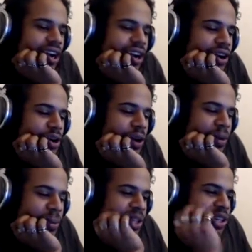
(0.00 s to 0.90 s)
Oh, I
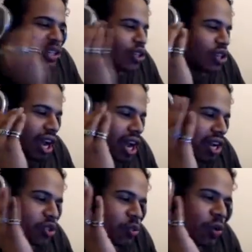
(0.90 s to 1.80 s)
would... I
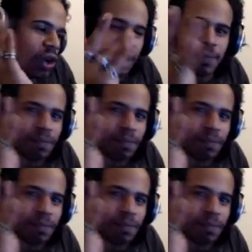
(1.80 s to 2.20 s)
just want...